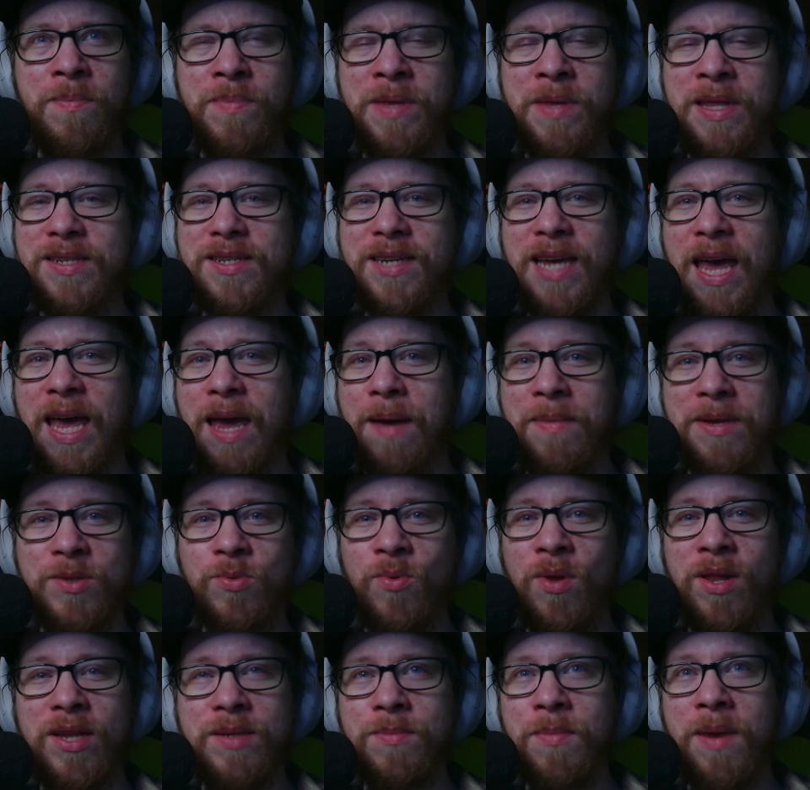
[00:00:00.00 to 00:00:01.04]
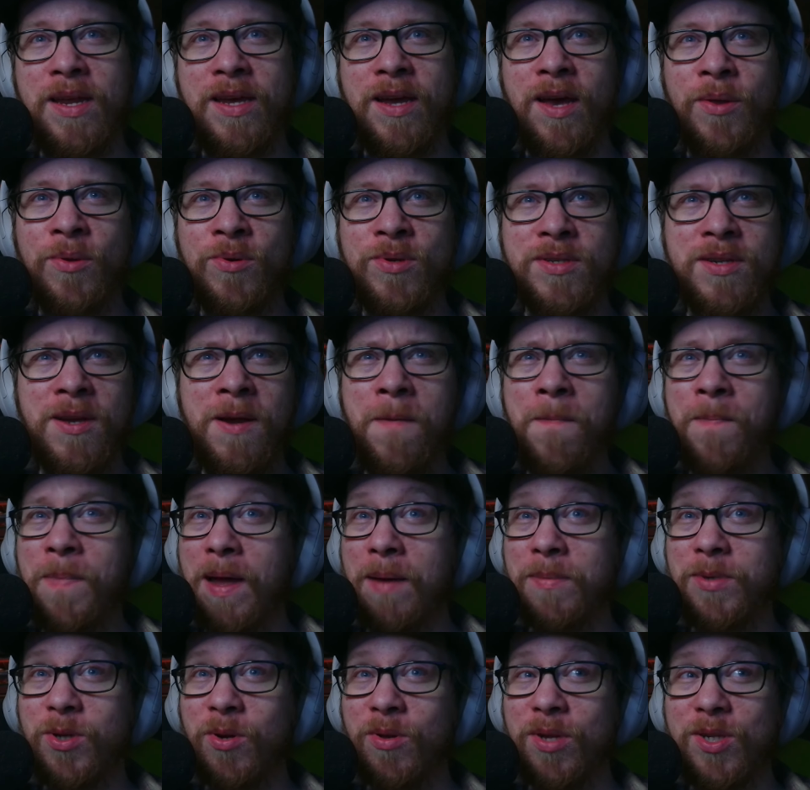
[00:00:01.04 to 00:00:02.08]
this game as well as many others.
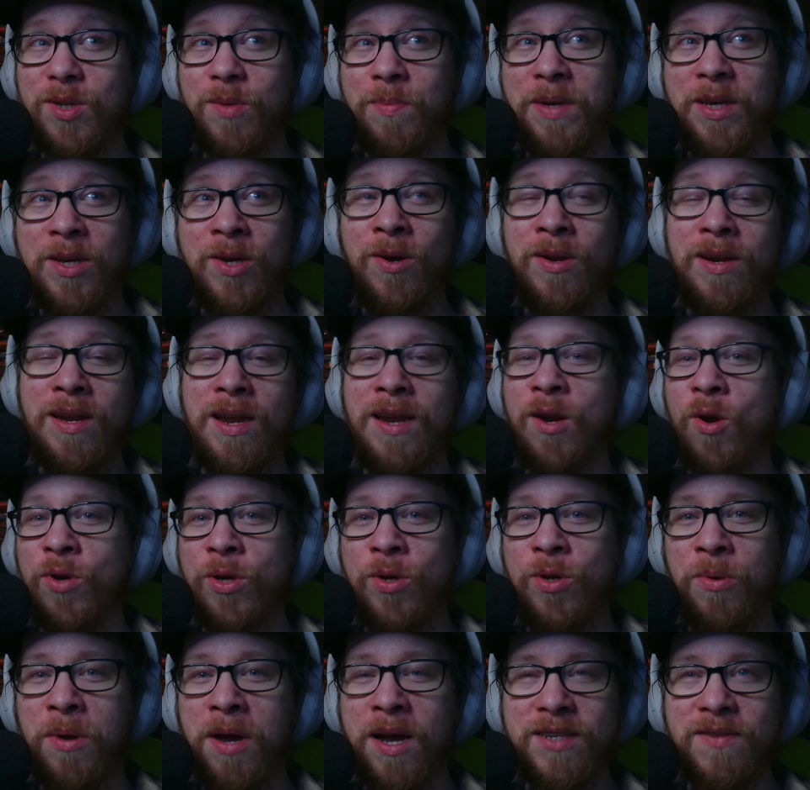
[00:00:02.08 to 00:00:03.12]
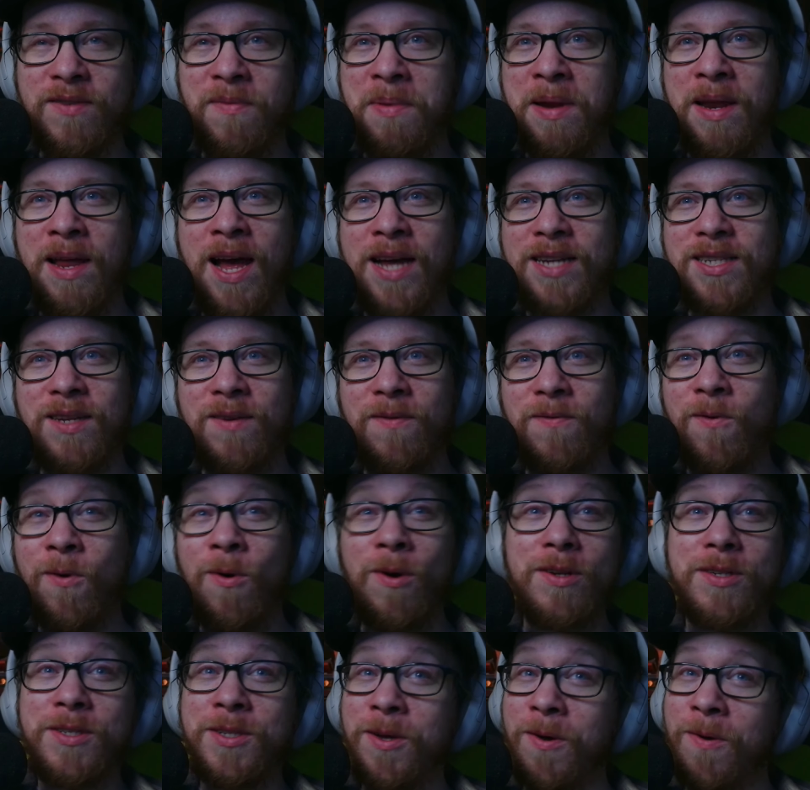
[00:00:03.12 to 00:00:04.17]
I'm sure this will be good, and I know you guys have been asking for
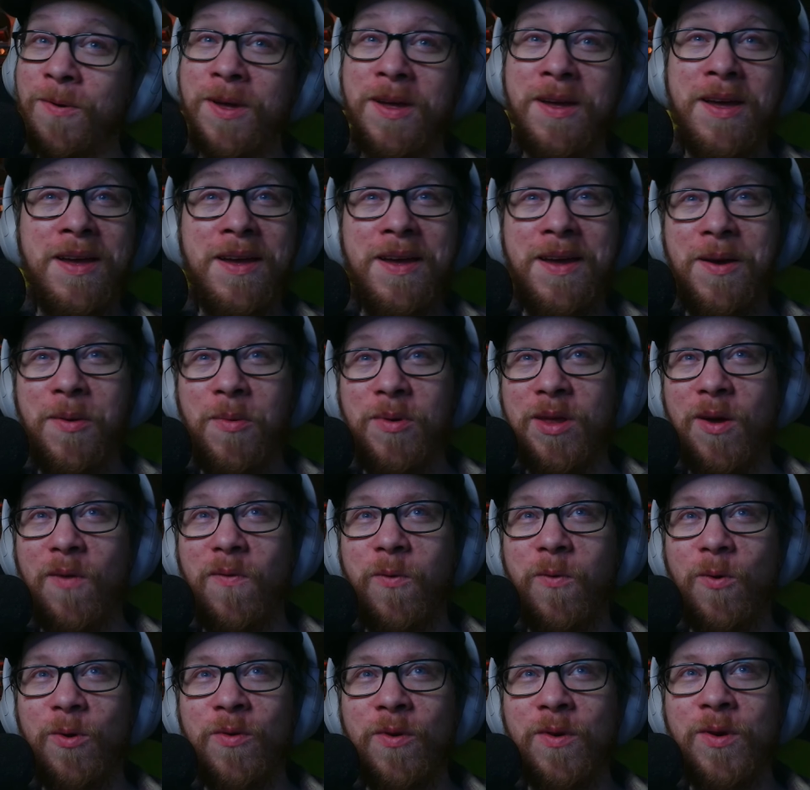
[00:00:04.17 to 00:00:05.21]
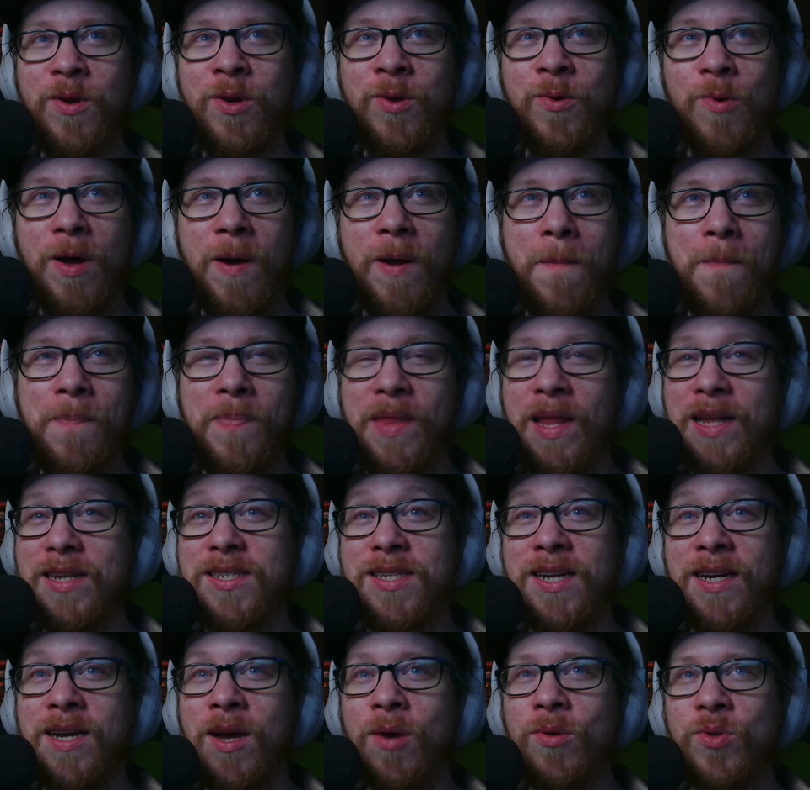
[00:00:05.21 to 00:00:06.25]
it, so without further ado, let's
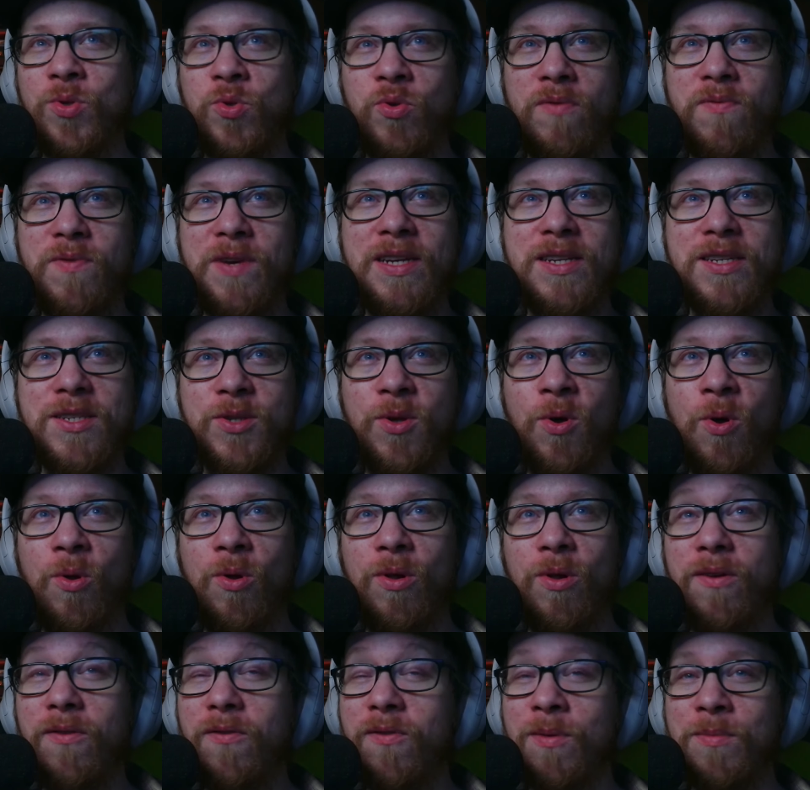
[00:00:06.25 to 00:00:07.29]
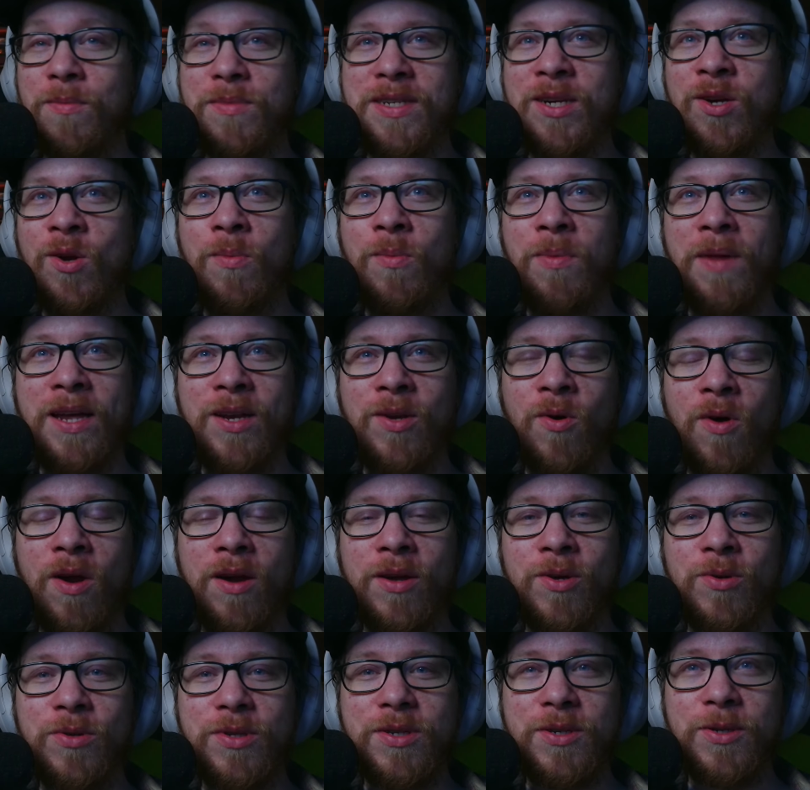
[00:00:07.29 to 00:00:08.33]
check out Drifting Soul from Xenoblade Chronicles